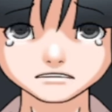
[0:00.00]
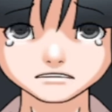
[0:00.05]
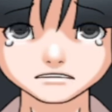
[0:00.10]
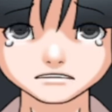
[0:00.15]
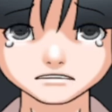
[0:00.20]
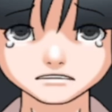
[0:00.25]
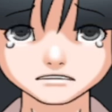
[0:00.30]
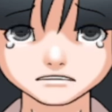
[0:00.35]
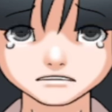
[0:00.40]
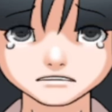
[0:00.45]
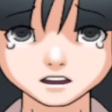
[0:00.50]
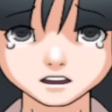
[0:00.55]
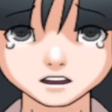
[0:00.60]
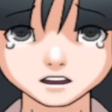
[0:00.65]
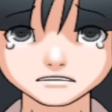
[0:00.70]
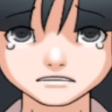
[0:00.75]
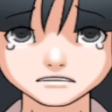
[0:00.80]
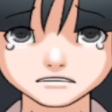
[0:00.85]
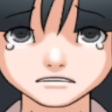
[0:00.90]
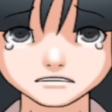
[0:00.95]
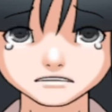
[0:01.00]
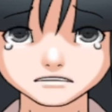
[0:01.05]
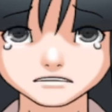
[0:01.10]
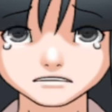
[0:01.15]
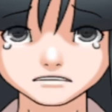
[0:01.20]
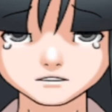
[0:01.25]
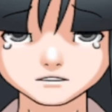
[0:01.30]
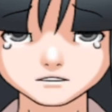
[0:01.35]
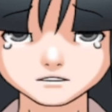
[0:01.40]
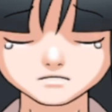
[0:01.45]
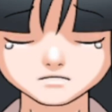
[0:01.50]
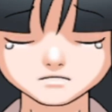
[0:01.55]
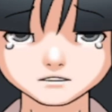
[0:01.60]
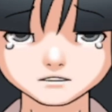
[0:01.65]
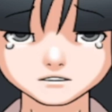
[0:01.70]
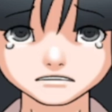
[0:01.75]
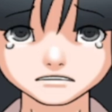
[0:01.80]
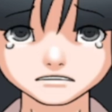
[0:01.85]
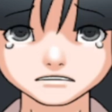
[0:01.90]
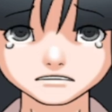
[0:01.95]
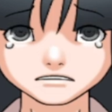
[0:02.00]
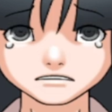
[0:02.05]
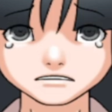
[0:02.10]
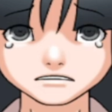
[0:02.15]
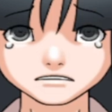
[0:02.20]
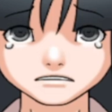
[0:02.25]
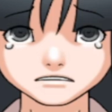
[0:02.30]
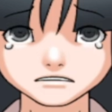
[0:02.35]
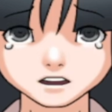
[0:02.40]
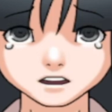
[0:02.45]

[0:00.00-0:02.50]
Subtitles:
Cool! I'm useless.